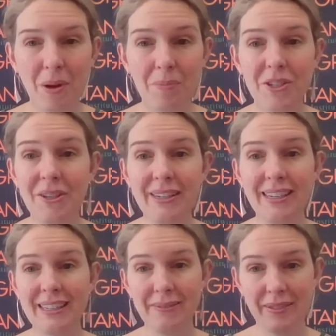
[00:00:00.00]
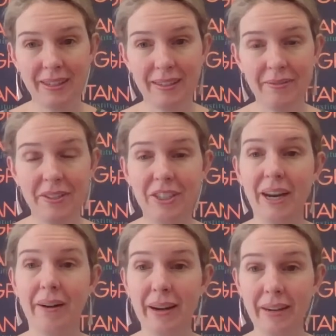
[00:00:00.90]
opportunities for
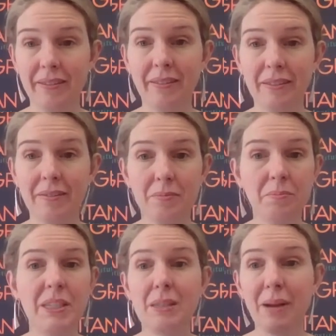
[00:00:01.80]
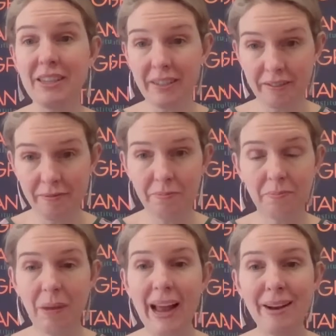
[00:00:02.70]
sharing participation of
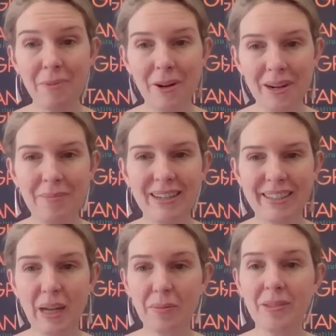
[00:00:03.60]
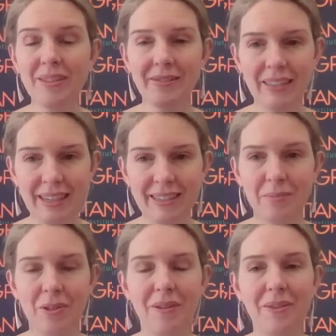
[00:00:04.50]
paid work amongst couples. If dads are
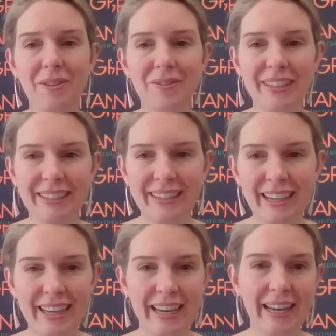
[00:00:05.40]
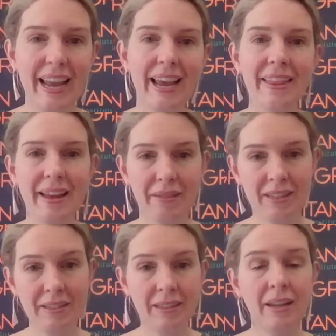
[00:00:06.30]
more involved in care, that
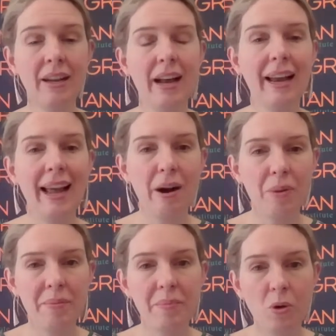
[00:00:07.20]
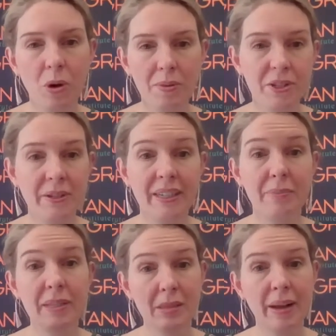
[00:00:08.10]
does allow women more opportunity to
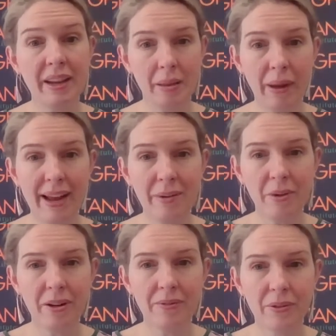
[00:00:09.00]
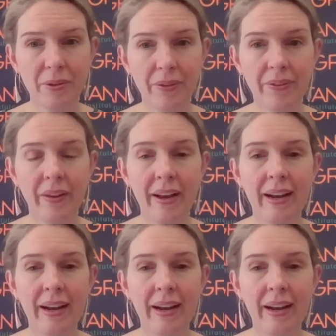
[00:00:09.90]
participate in the paid workforce.